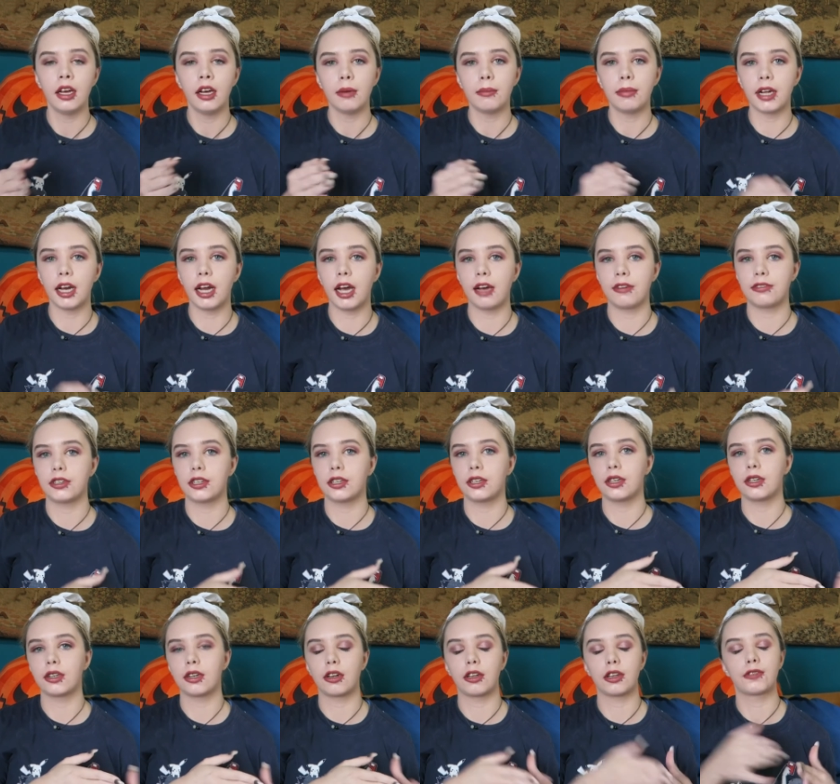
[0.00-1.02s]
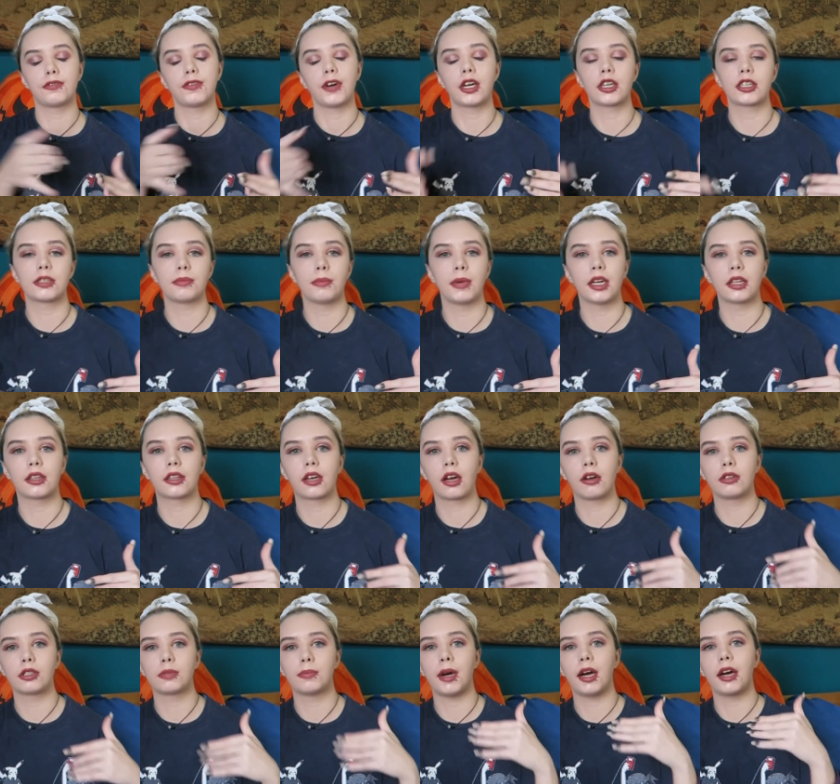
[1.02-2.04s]
But after, you know, the first month
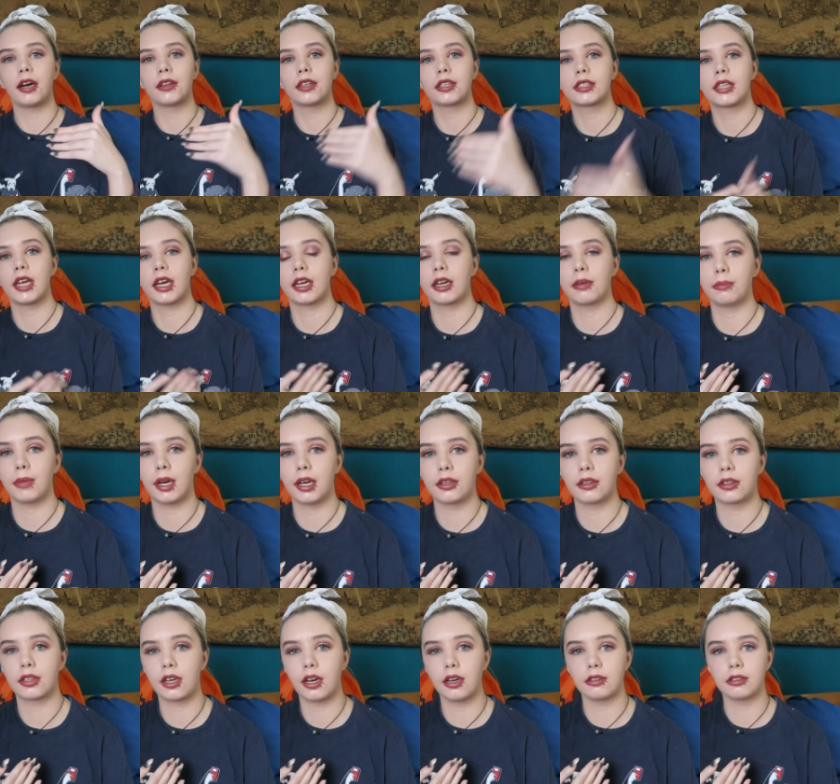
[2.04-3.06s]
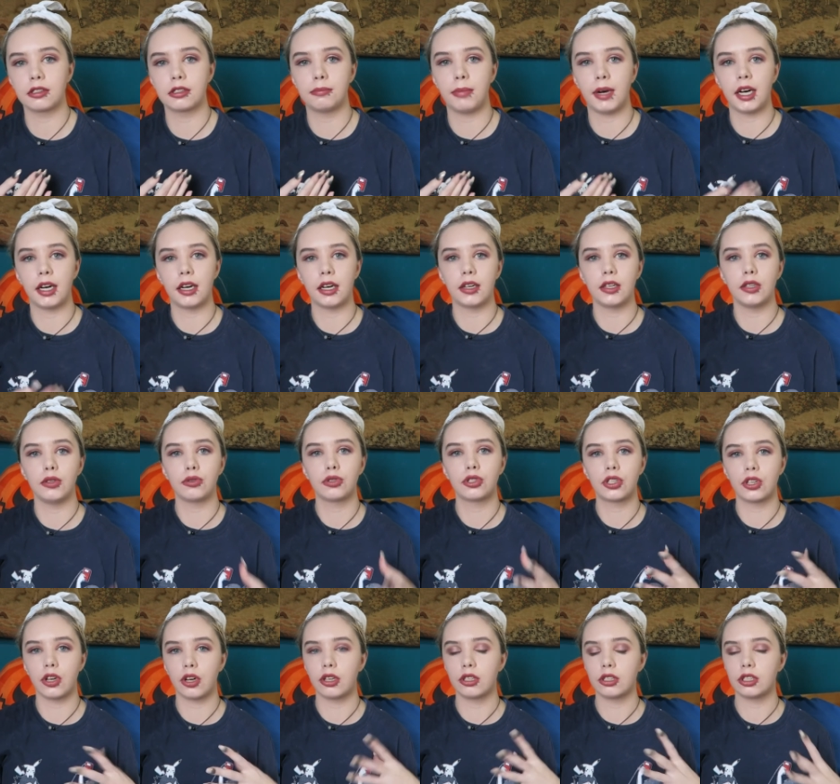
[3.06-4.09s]
goes by, the second month goes by, you
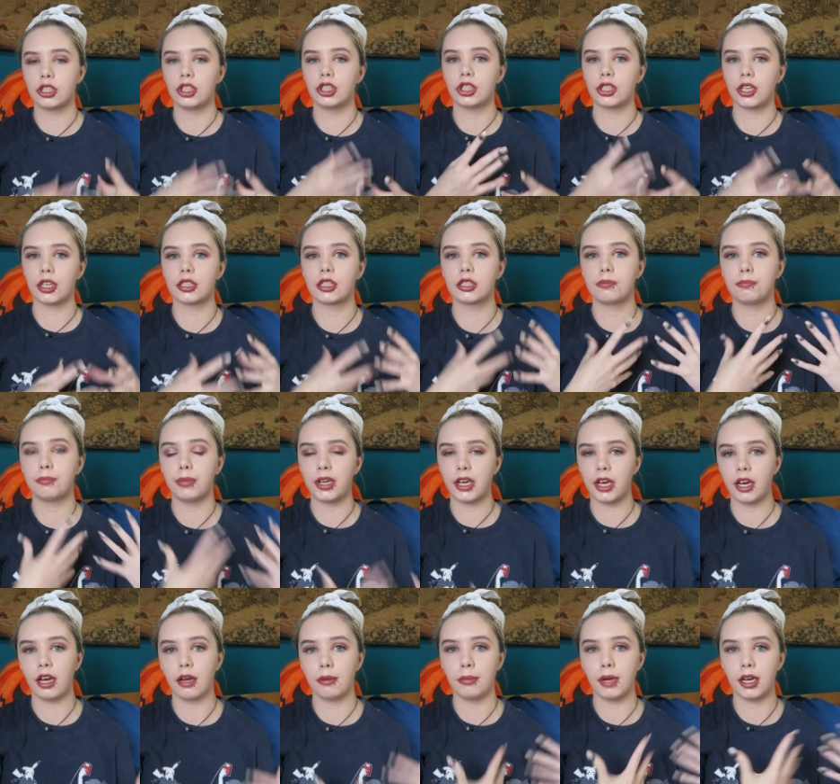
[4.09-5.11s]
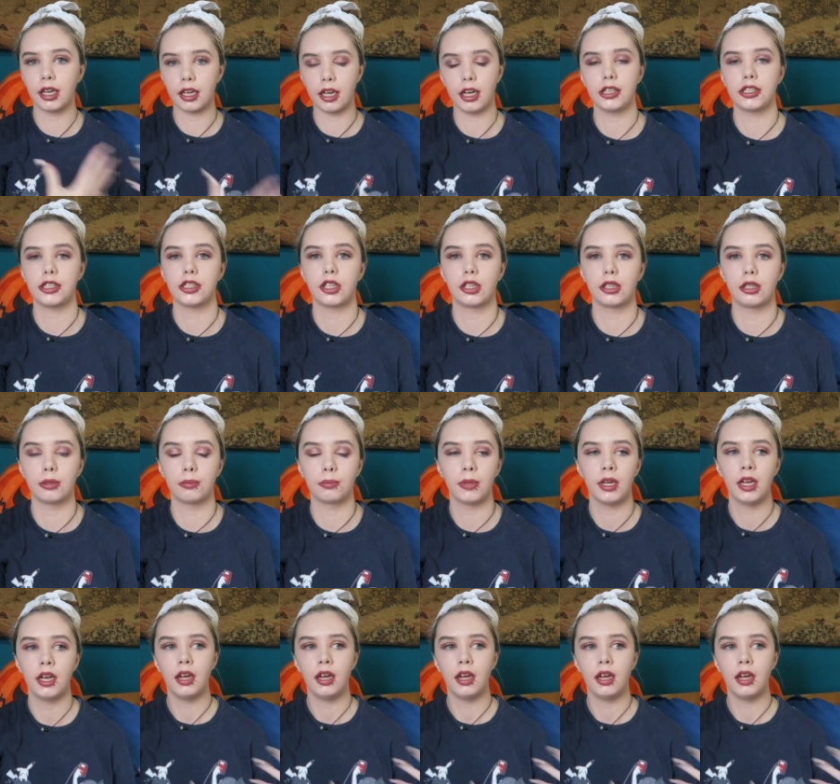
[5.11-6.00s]
start to just become accustomed